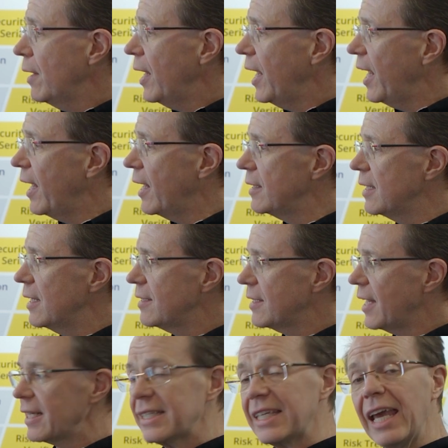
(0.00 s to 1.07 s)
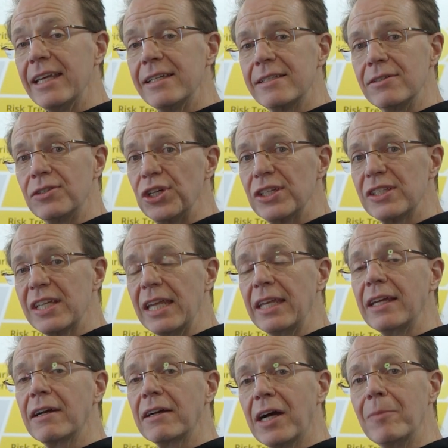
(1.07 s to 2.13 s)
and this test case is just
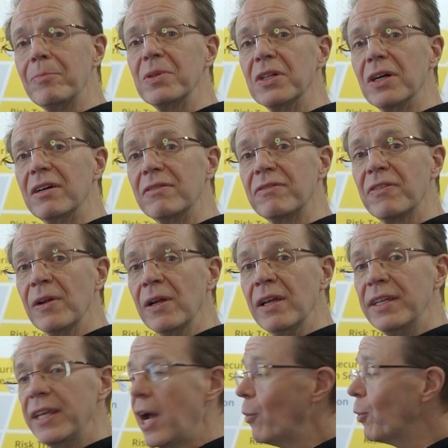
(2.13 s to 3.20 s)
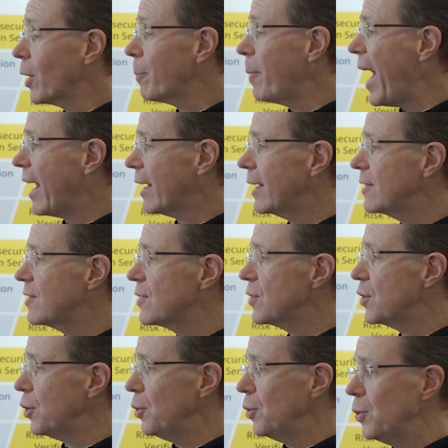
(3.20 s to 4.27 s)
sending a couple of network packets
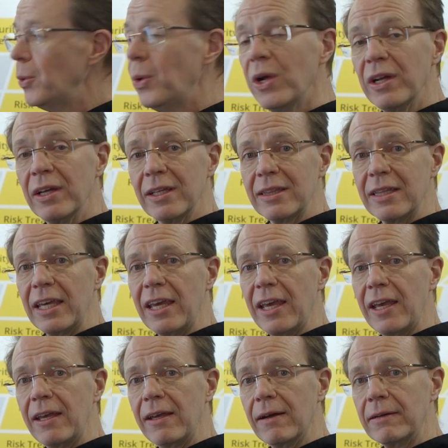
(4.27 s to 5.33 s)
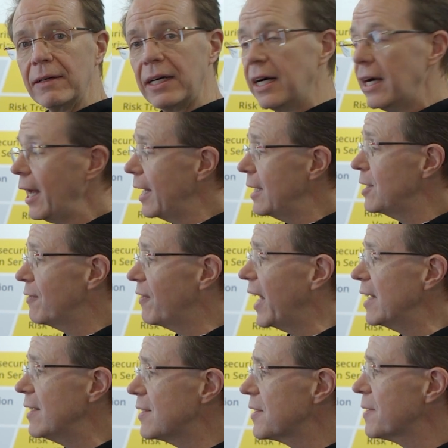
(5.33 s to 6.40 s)
to the end
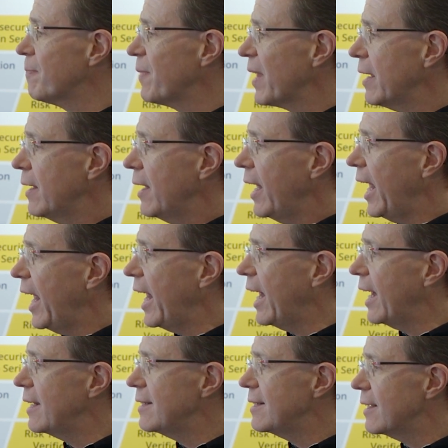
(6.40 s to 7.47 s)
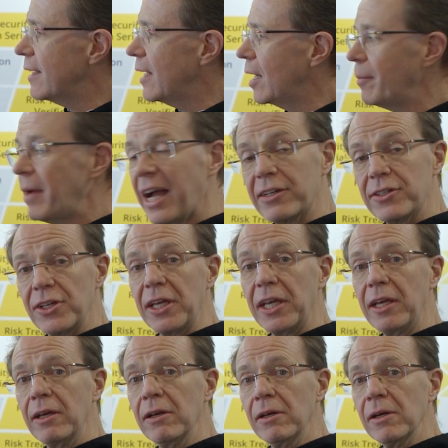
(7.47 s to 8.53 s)
device and
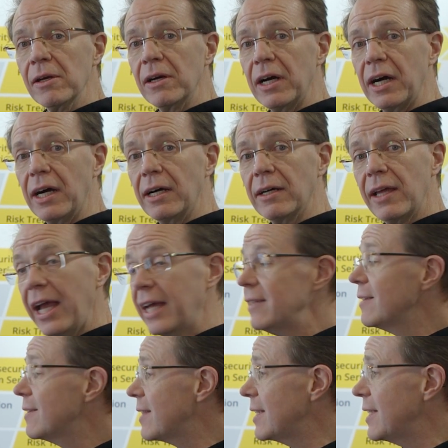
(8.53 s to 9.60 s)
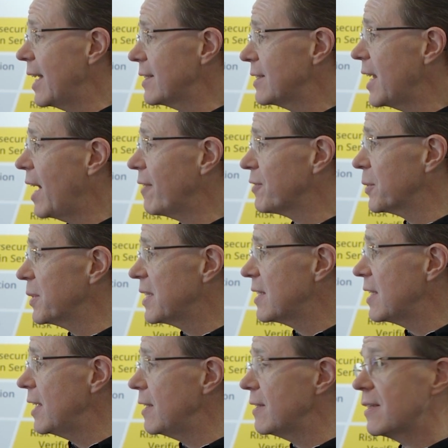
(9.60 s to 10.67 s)
actually ends the test after it
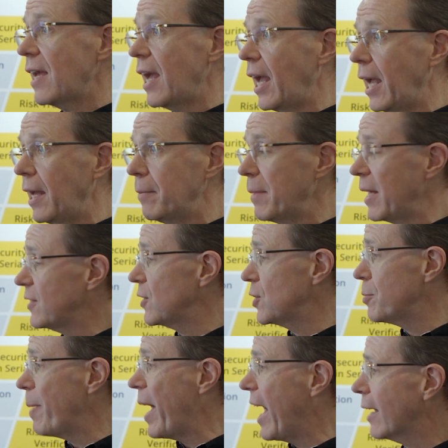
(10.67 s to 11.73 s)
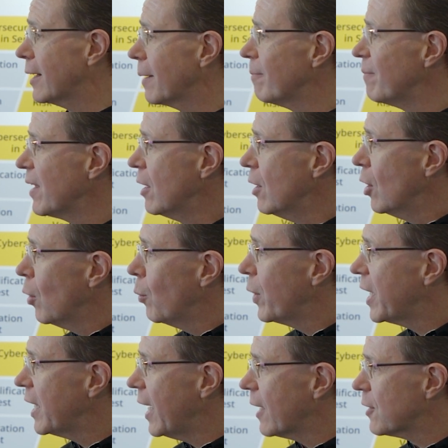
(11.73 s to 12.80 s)
sees a message back. We
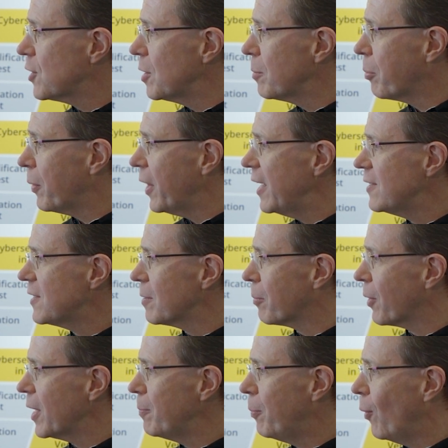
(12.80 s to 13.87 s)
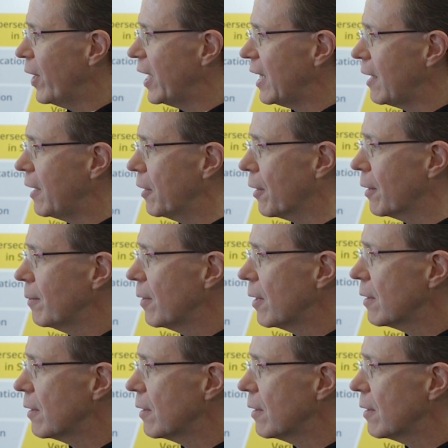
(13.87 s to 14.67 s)
can actually place a breakpoint here.